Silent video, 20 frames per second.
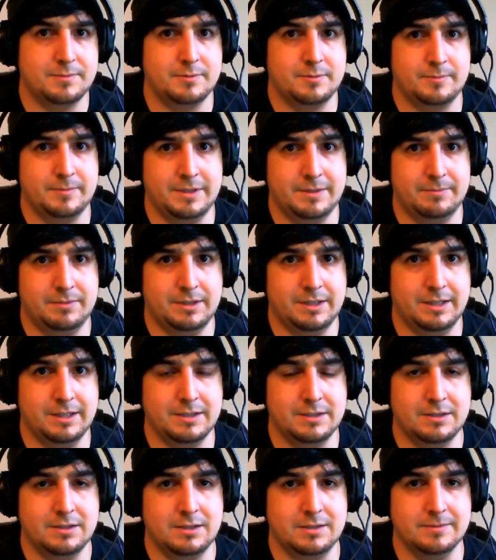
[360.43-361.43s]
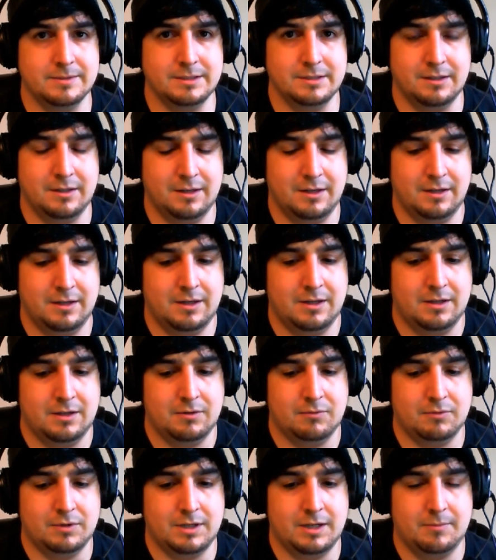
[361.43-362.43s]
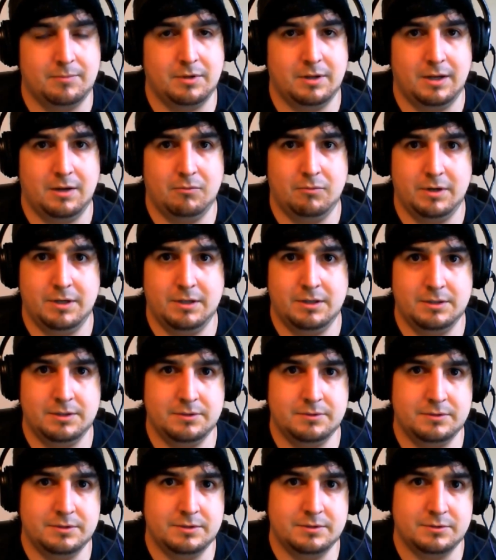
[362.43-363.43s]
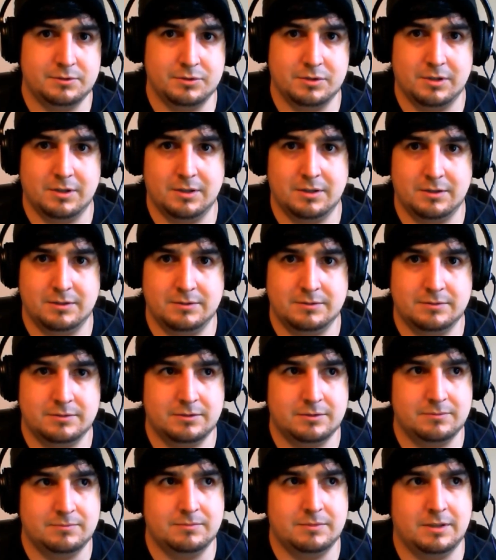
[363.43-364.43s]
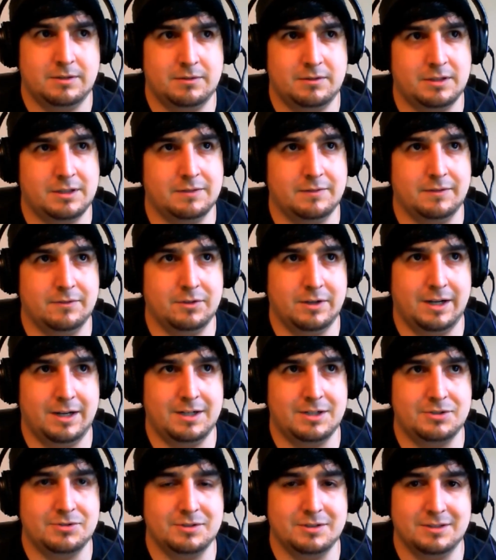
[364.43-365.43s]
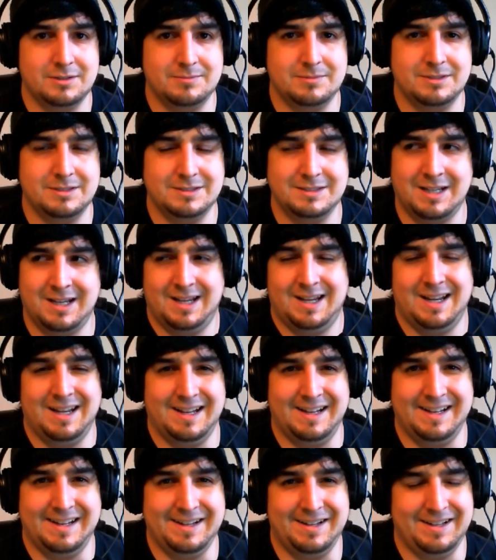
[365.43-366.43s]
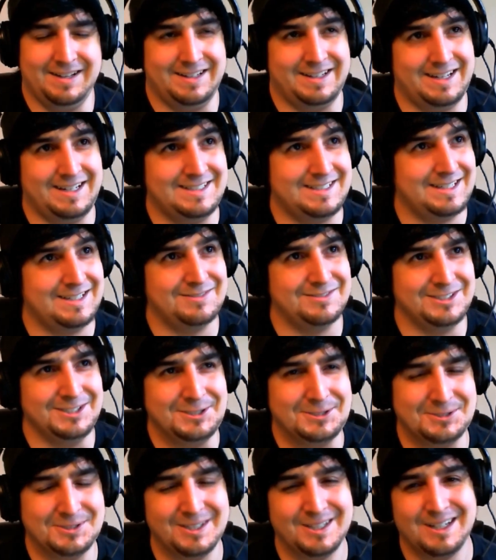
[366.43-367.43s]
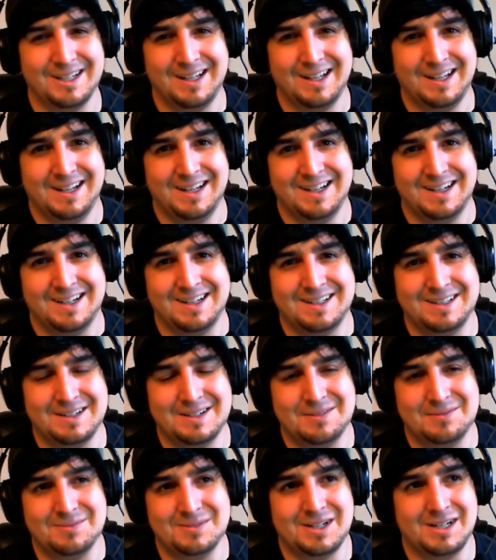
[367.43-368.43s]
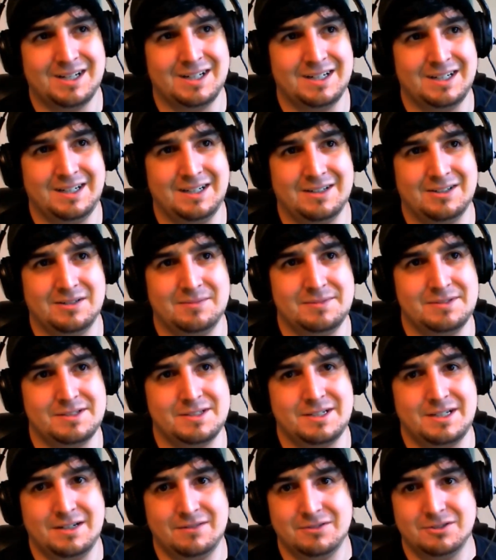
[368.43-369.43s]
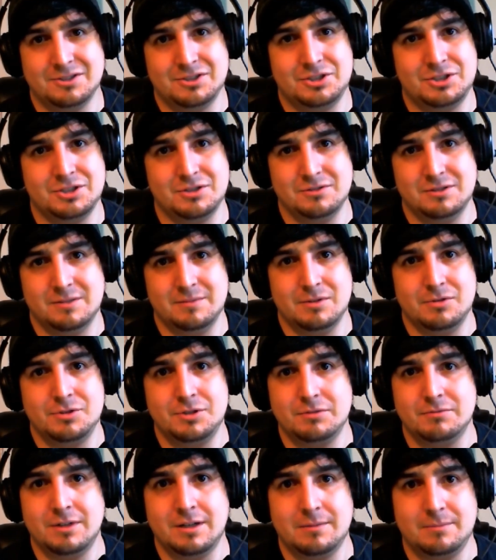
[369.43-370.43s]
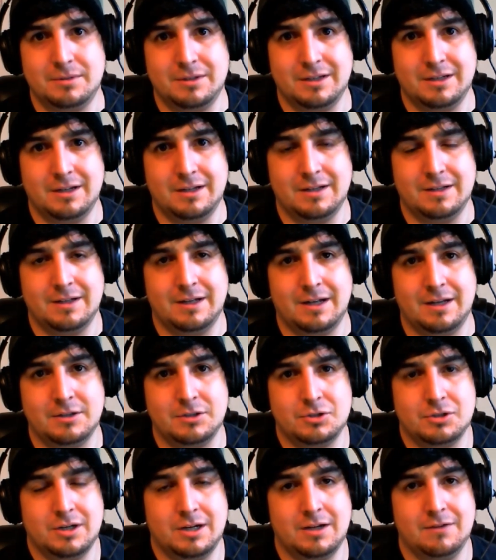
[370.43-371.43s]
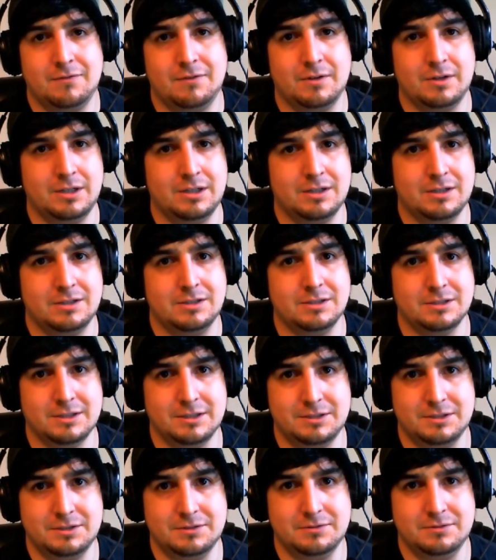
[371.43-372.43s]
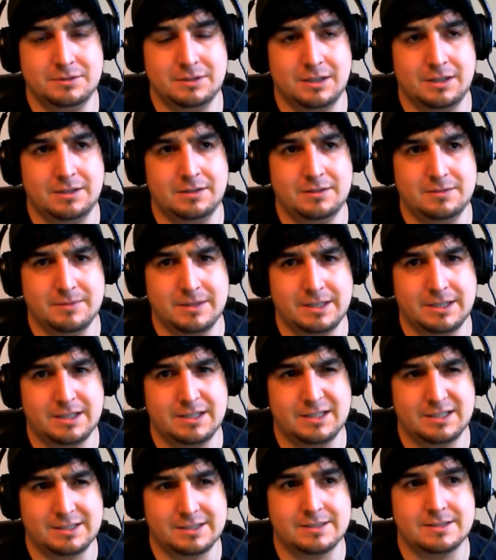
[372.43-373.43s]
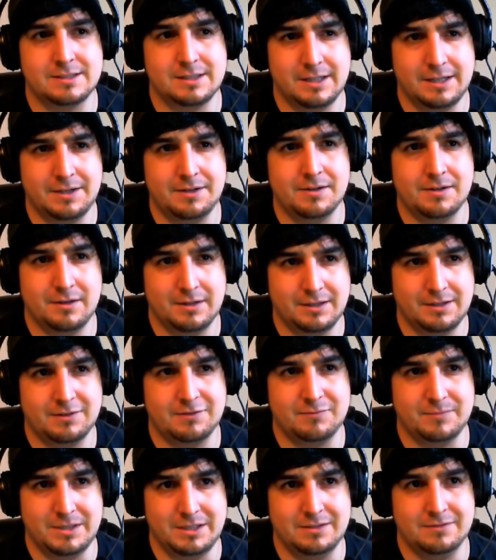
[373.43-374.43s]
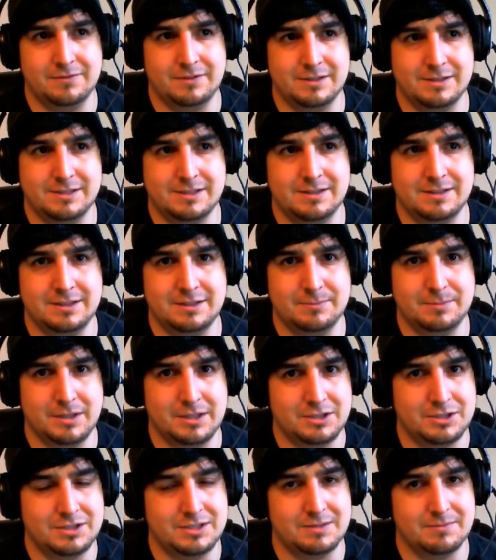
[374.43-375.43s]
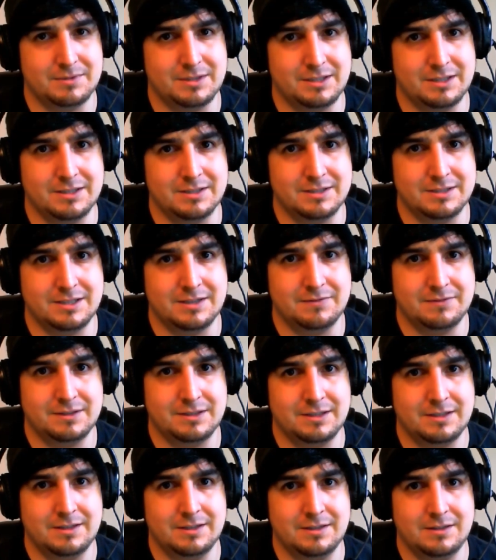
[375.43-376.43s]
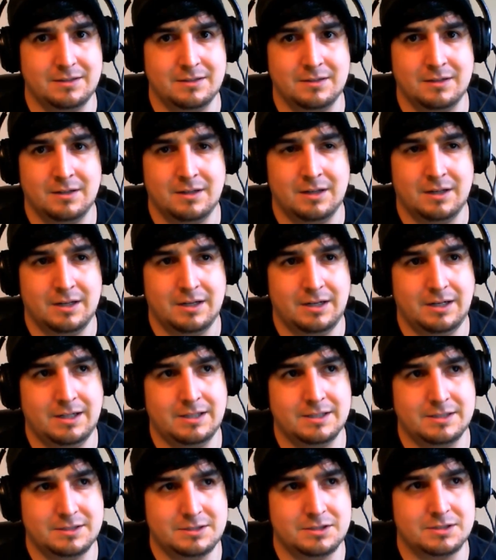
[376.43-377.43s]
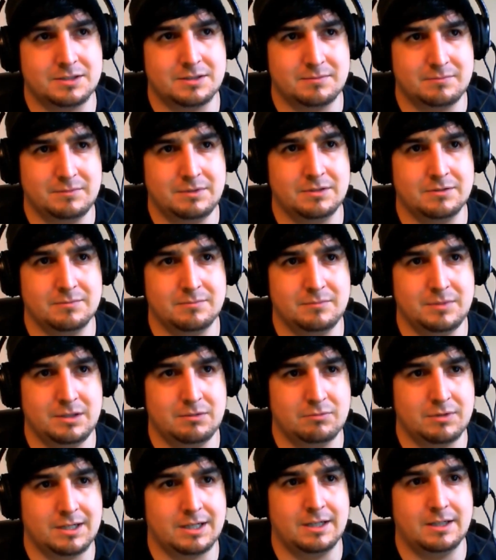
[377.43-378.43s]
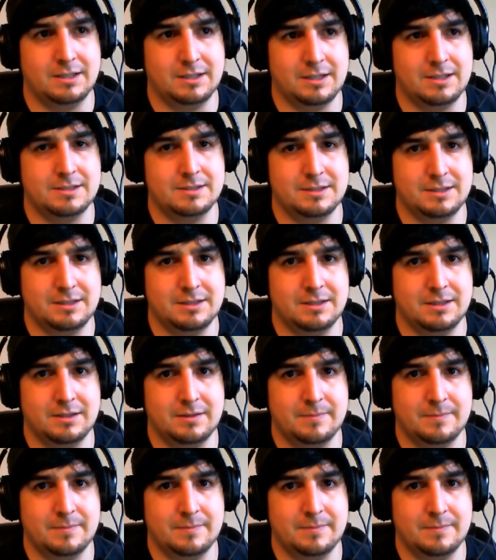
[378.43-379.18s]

me play in tournament, when I play win, lose, or draw, I don't think I've ever had a draw, but in case I ever do, I almost never show emotion when I play. I try very hard not to. You might get like a slight nod out of me if I see that you punished something unsafe that I did, and it's just, you know, me recognizing that